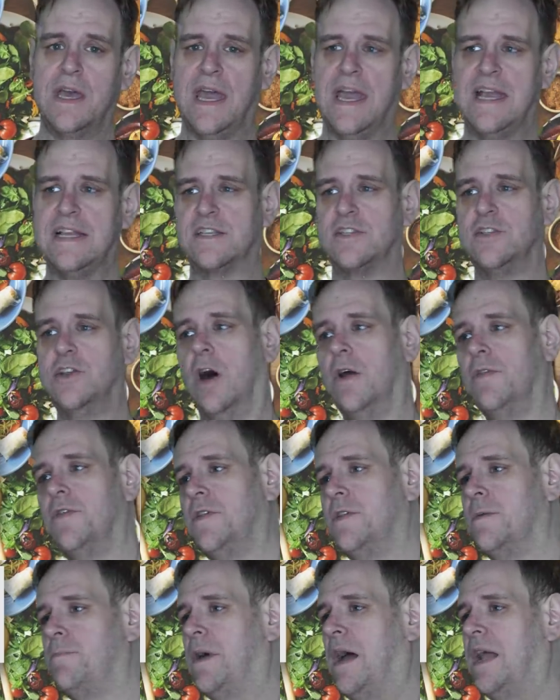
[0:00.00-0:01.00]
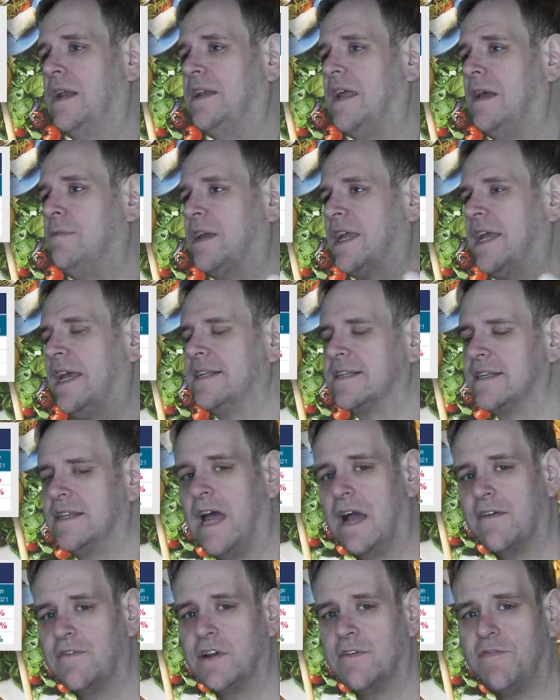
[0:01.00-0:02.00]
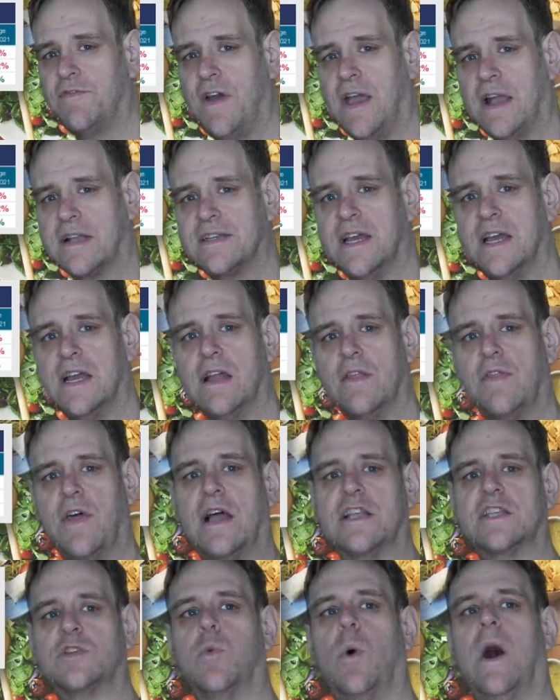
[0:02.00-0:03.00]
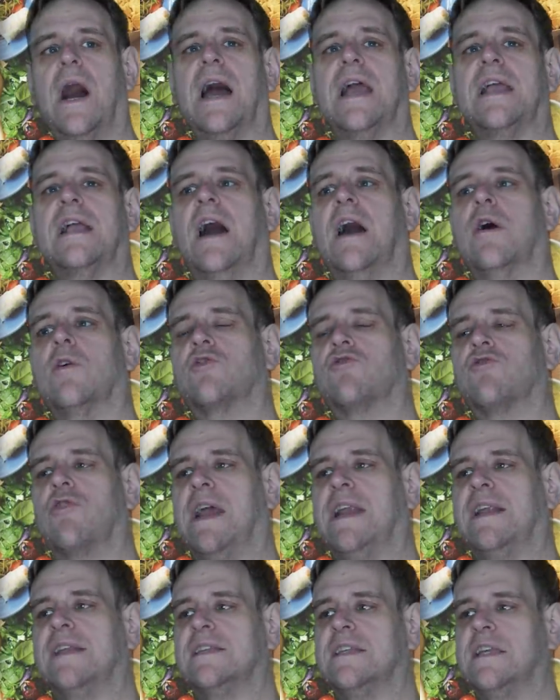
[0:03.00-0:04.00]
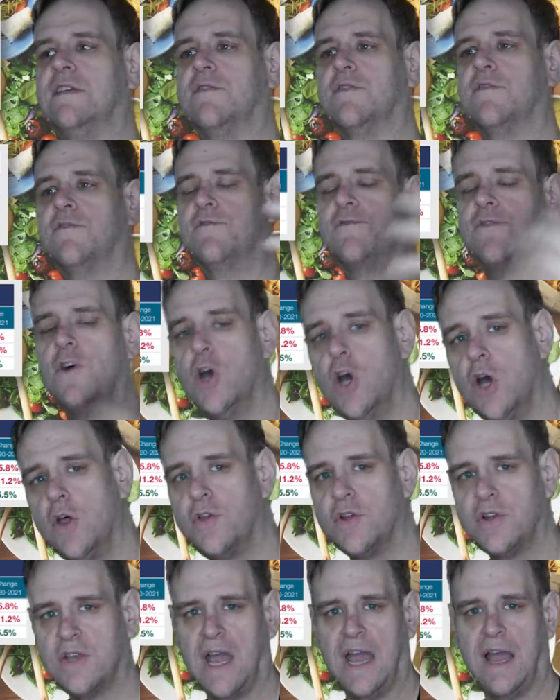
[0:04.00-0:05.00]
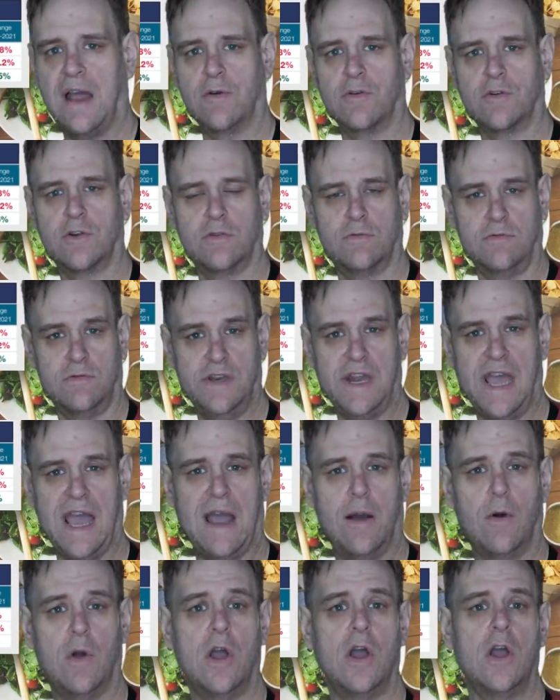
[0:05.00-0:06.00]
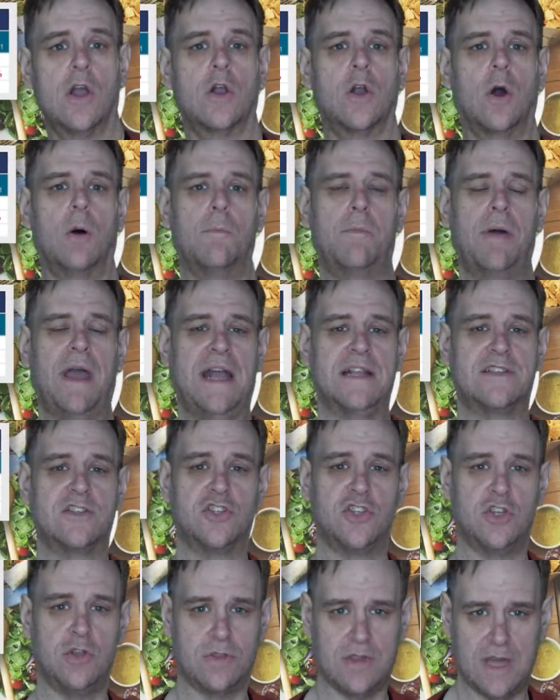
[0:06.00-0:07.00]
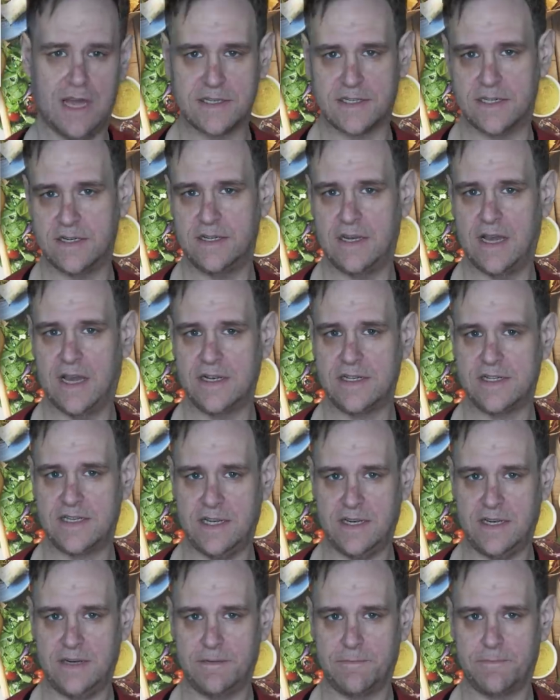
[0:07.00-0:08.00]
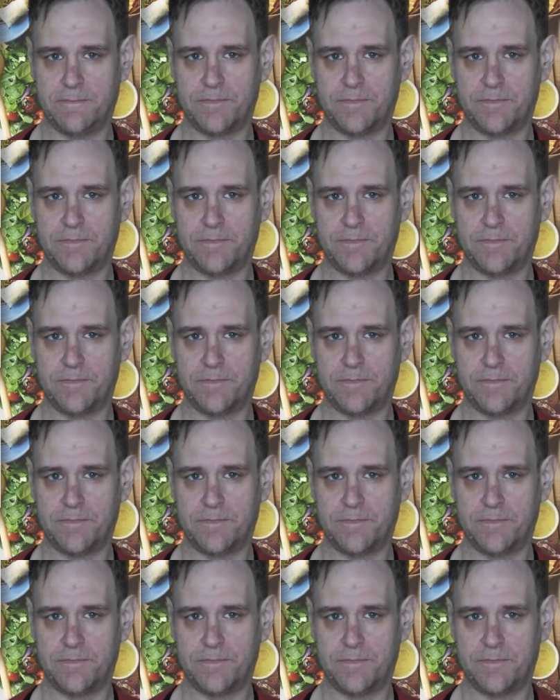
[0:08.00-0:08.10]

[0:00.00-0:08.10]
It's not that the pandemic isn't having an effect. That's why our trade is even further down now compared to 2019.